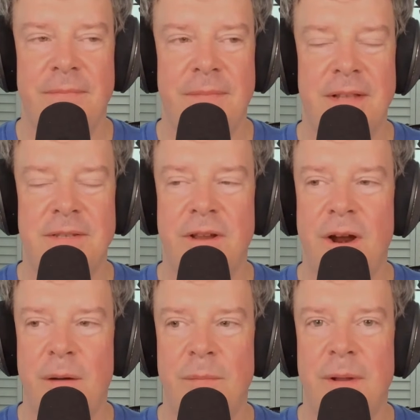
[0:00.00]
That's
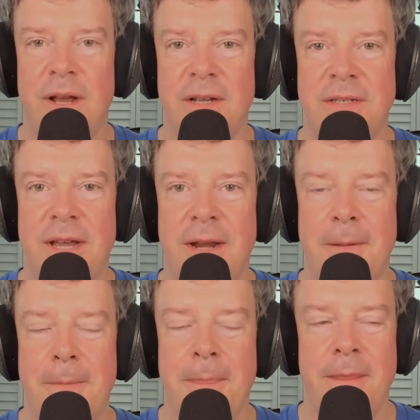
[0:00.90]
carbon monoxide.
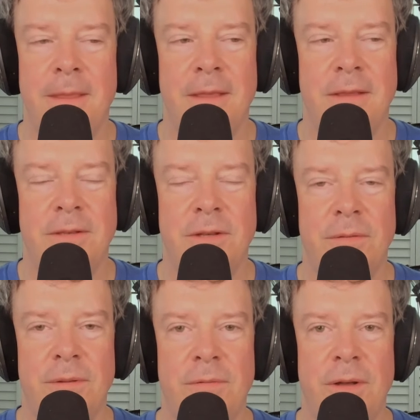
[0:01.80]

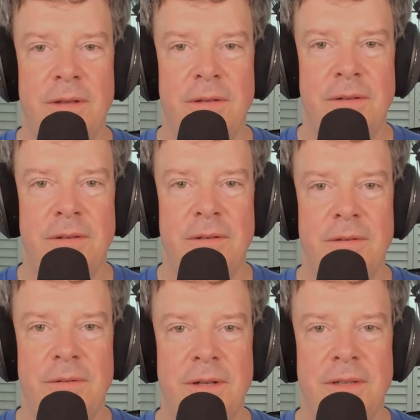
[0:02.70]
So a quick
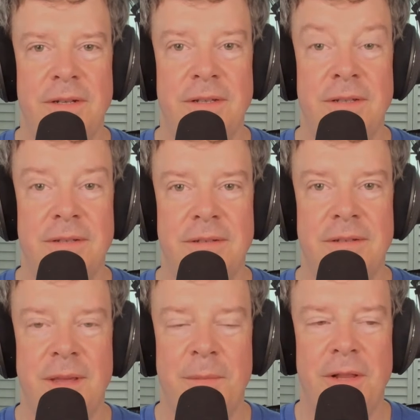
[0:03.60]
little
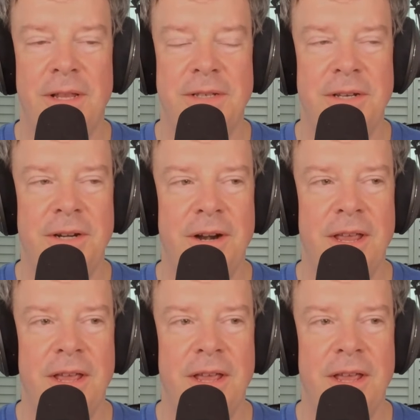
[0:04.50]
chemical lesson here.